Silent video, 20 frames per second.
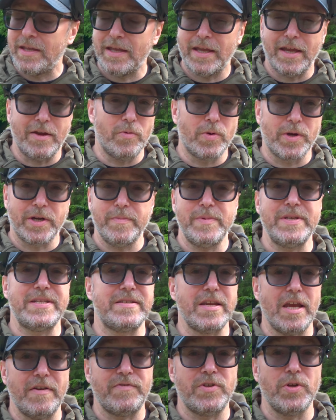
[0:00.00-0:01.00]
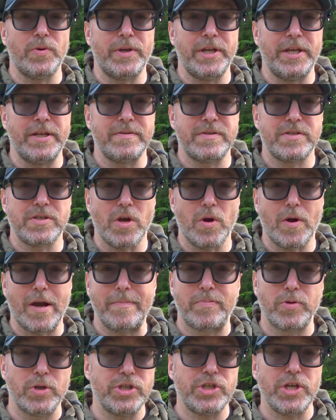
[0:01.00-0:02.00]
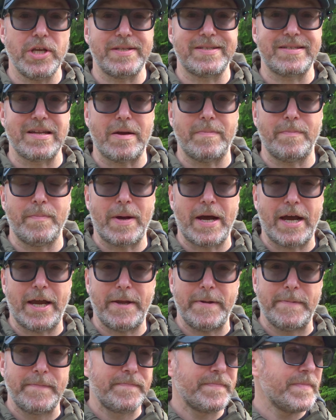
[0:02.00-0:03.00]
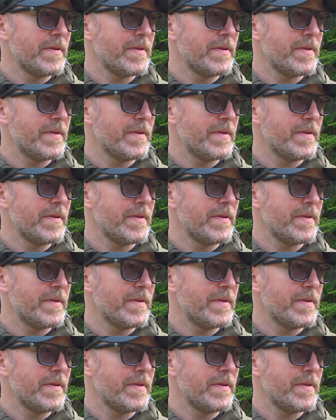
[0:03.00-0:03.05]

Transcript: and we're going to be safe doing it. So I appreciate you stopping by.